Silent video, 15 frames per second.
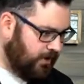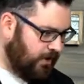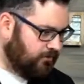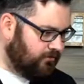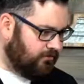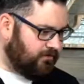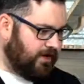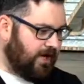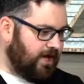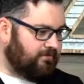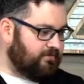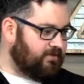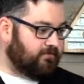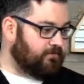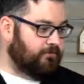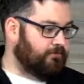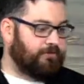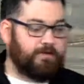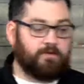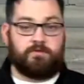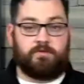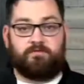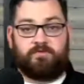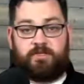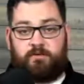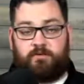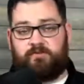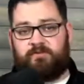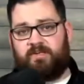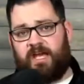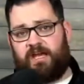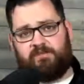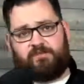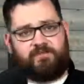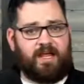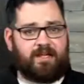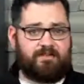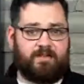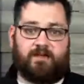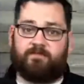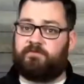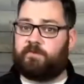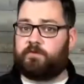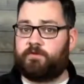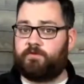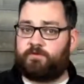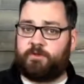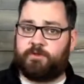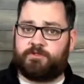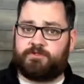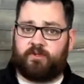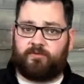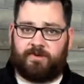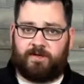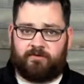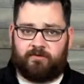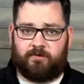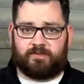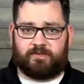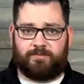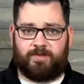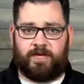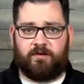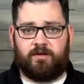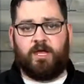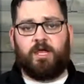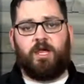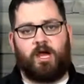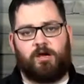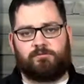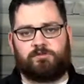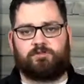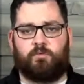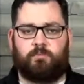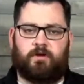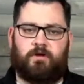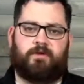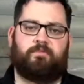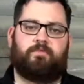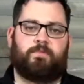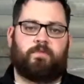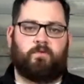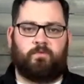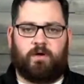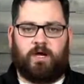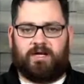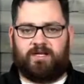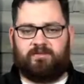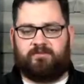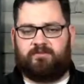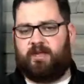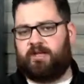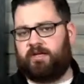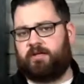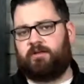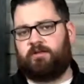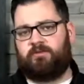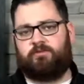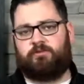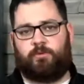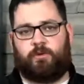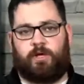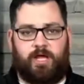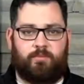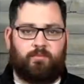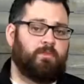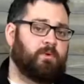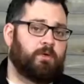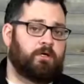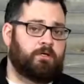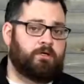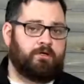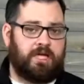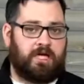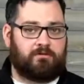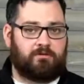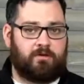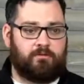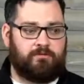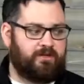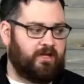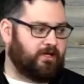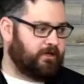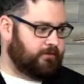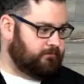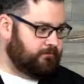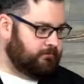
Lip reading: Does it have different field of views? Yes, that's that field of view adjustment I talked about, which will bring you from the widest setting to a more narrow setting.